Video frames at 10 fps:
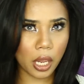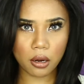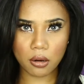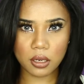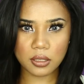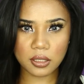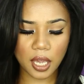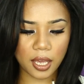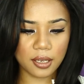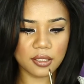Paris
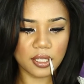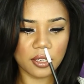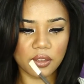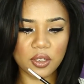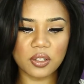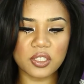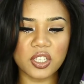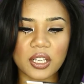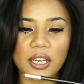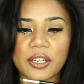has the
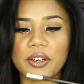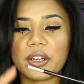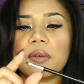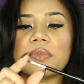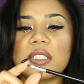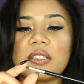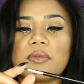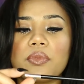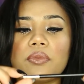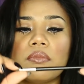gel liner. It comes
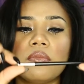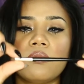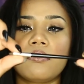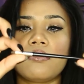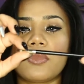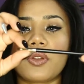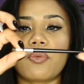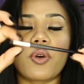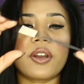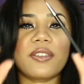in with
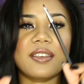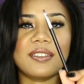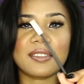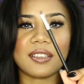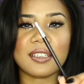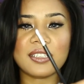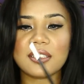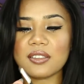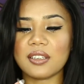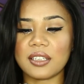one of these
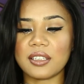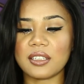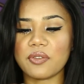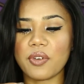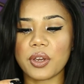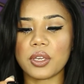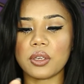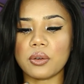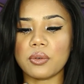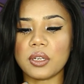thingies. I think it's very
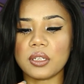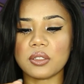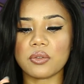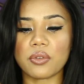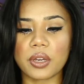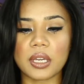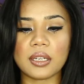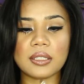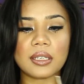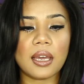cute and it's
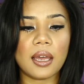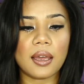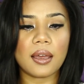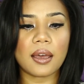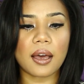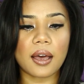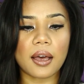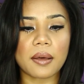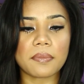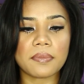great.
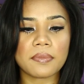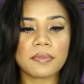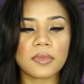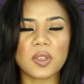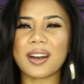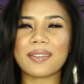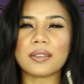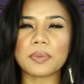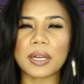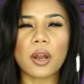You don't have
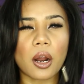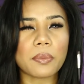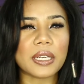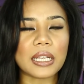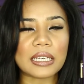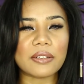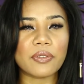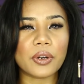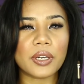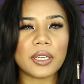to spend an arm and a leg
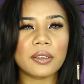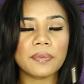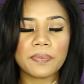for it.